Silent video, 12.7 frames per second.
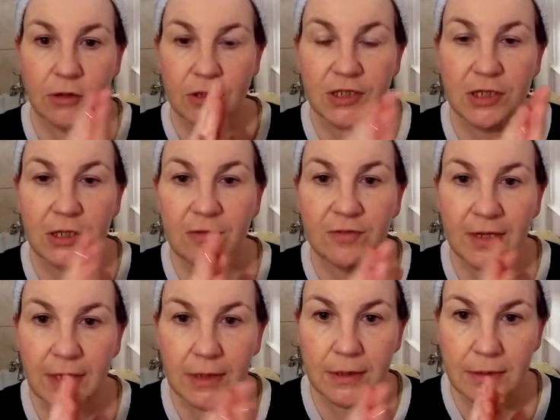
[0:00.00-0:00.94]
just on the
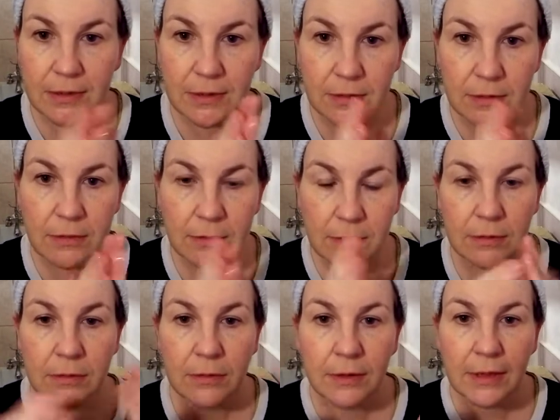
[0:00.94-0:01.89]
fingers,
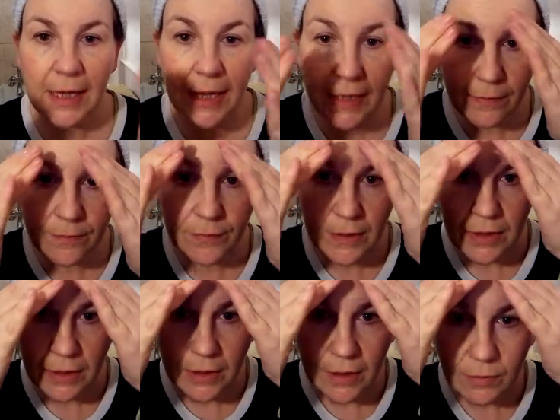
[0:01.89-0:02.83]
okay?
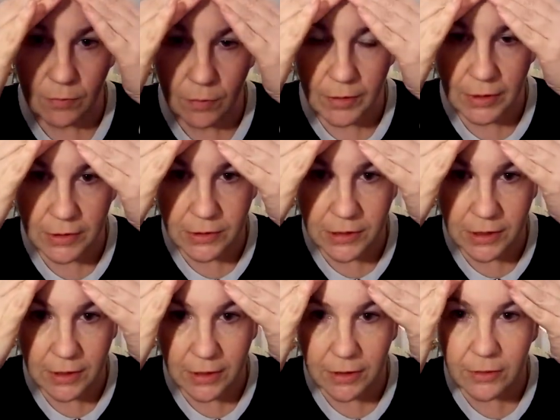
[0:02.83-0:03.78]
And what we're going
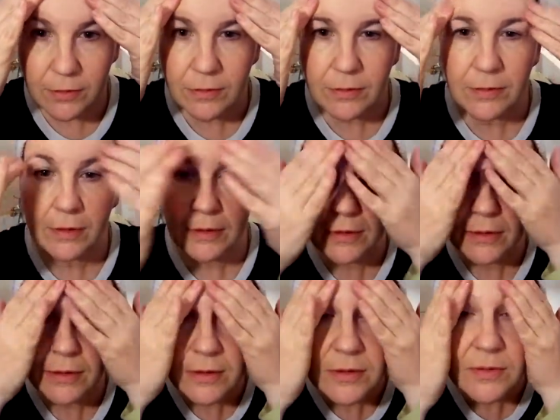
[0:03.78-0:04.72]
to do
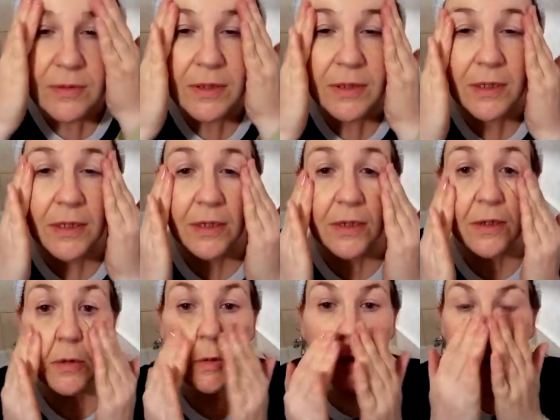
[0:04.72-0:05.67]
is we're going to
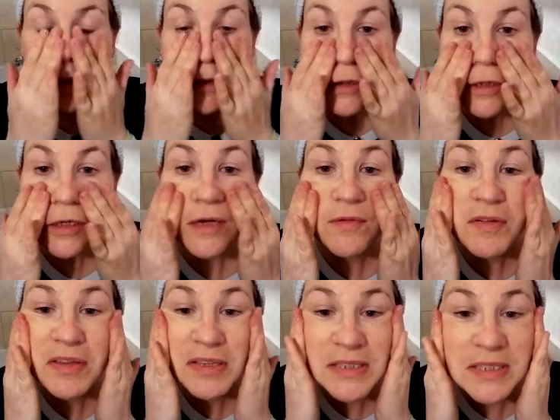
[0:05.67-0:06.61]

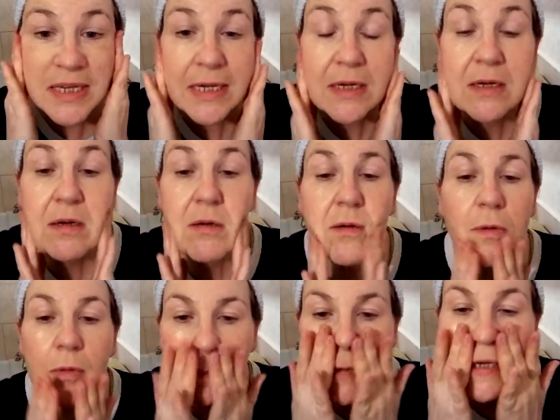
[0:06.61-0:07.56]
cover the skin.
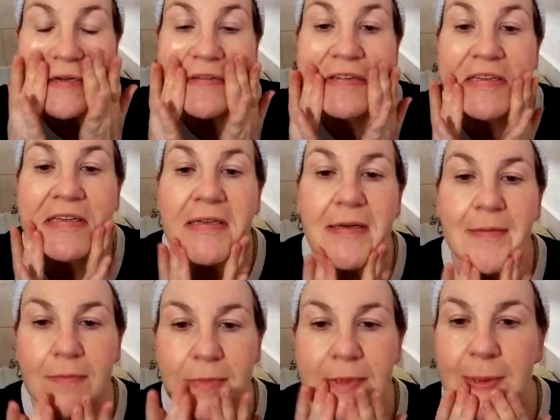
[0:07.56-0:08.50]
Oh my goodness,
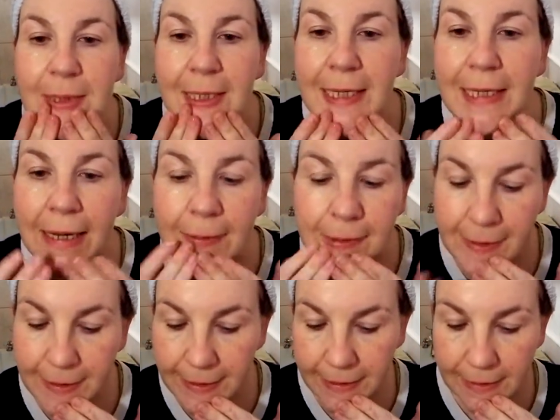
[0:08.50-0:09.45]
it's all that carrot.